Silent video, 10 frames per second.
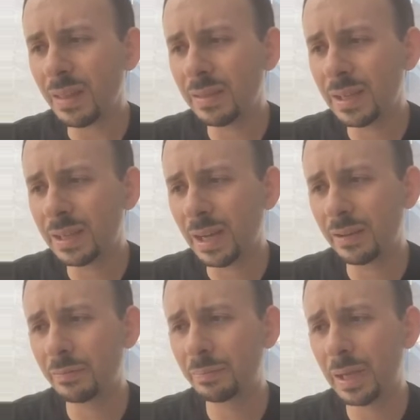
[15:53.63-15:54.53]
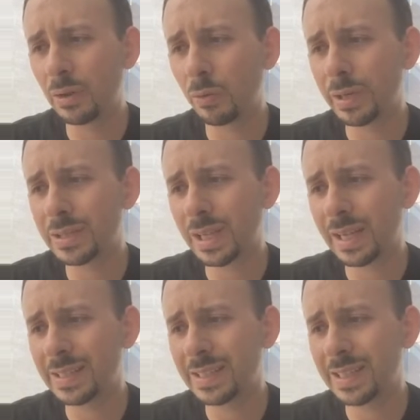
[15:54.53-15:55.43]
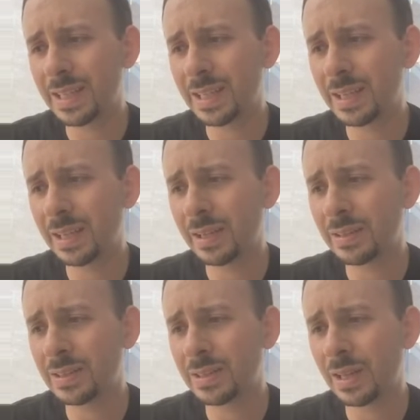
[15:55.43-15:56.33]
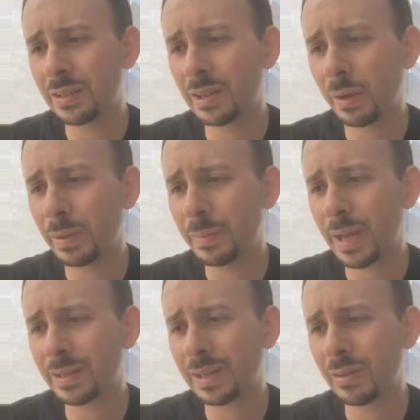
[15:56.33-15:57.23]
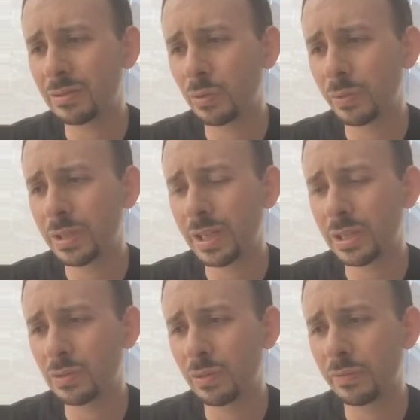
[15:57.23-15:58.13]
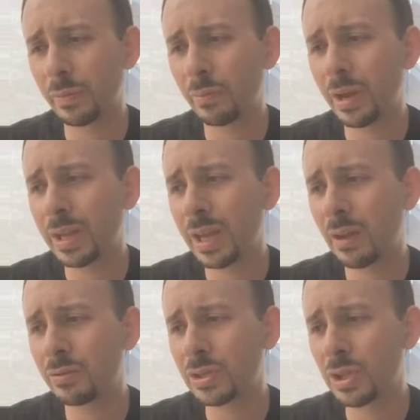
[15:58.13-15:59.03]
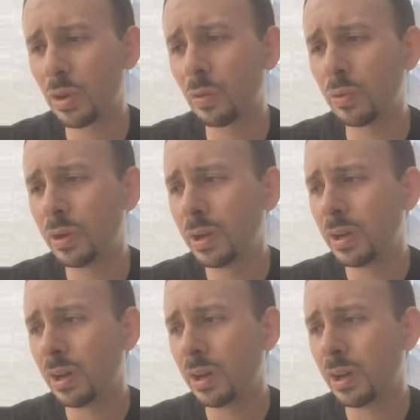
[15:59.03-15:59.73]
The kind of big risk I see is it coming back down to retest sort of the breakout zone